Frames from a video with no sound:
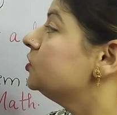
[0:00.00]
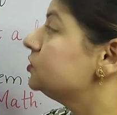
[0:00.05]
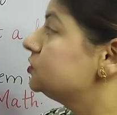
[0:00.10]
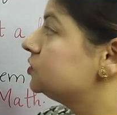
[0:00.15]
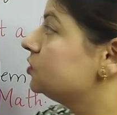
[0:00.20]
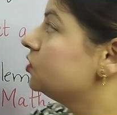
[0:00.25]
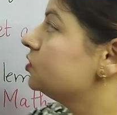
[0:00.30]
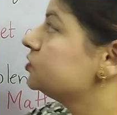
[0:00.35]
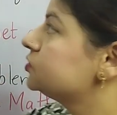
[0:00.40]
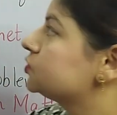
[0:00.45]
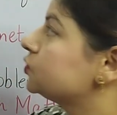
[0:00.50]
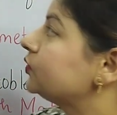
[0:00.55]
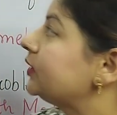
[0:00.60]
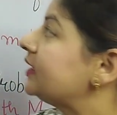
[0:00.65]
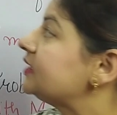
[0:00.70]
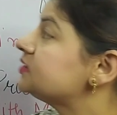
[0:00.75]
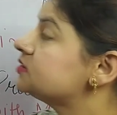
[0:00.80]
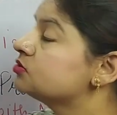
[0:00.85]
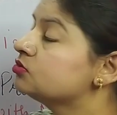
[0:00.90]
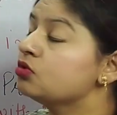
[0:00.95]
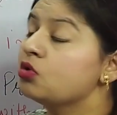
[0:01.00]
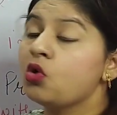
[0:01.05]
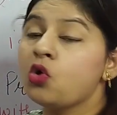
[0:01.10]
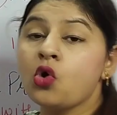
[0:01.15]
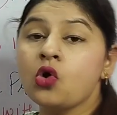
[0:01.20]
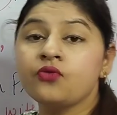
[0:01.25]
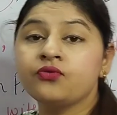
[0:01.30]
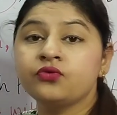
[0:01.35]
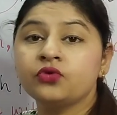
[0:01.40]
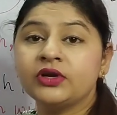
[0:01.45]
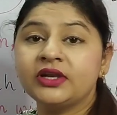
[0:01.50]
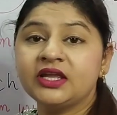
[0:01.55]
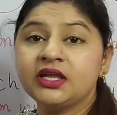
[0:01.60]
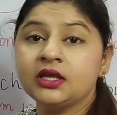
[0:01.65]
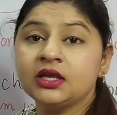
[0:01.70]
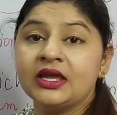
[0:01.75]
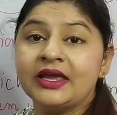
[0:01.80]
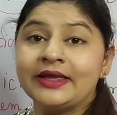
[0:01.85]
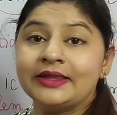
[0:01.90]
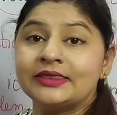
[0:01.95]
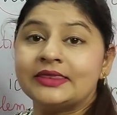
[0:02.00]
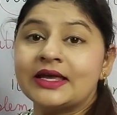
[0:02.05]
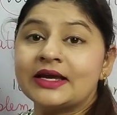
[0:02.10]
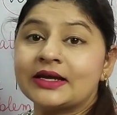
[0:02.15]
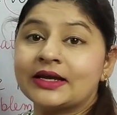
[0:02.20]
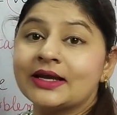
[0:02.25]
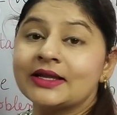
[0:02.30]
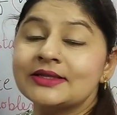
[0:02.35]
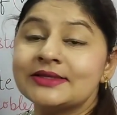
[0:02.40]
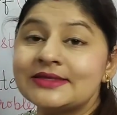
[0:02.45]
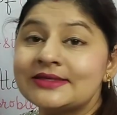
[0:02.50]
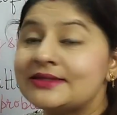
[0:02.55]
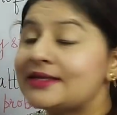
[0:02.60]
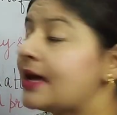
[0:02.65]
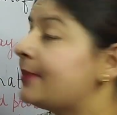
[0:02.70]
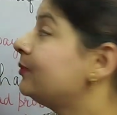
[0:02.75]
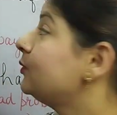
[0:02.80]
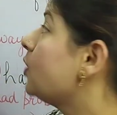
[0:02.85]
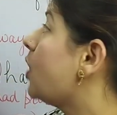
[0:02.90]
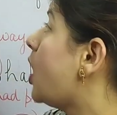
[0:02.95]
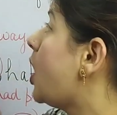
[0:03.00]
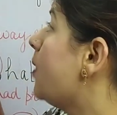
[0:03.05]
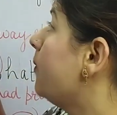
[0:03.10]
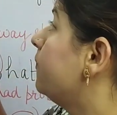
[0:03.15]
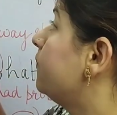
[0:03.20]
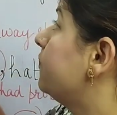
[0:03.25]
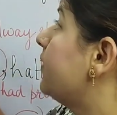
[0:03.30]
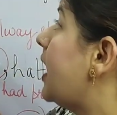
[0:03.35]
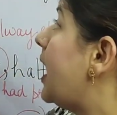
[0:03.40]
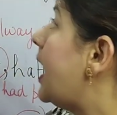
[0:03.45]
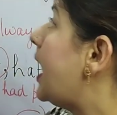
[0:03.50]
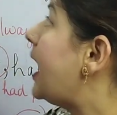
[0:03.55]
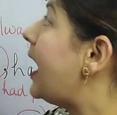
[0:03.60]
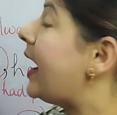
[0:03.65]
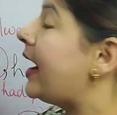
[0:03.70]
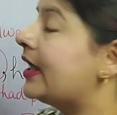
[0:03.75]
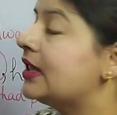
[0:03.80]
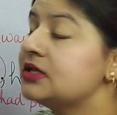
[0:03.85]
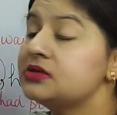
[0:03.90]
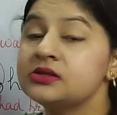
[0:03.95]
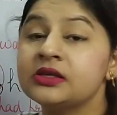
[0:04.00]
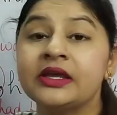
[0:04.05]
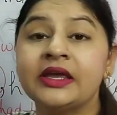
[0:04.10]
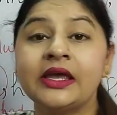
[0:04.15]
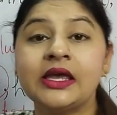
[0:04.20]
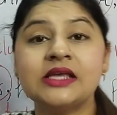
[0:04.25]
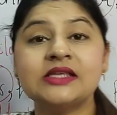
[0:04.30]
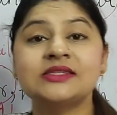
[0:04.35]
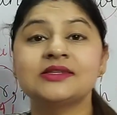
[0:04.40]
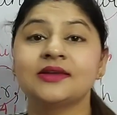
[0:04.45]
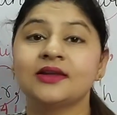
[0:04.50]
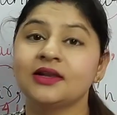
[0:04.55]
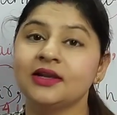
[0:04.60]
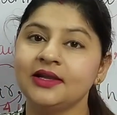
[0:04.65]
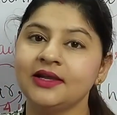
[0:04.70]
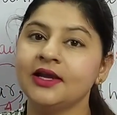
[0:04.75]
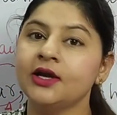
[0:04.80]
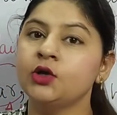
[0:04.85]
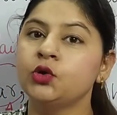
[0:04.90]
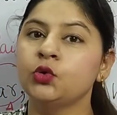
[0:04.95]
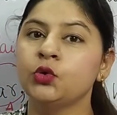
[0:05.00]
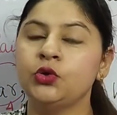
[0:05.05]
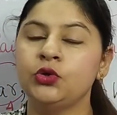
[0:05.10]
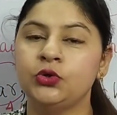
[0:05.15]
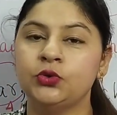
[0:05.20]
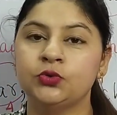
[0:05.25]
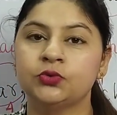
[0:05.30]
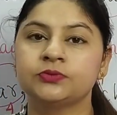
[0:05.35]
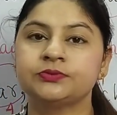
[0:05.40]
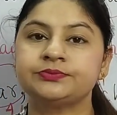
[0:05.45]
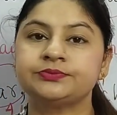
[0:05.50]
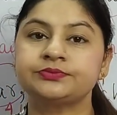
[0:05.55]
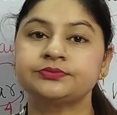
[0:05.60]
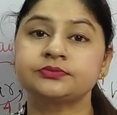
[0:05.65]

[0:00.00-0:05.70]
So students, hopefully the concept of als is clear to you.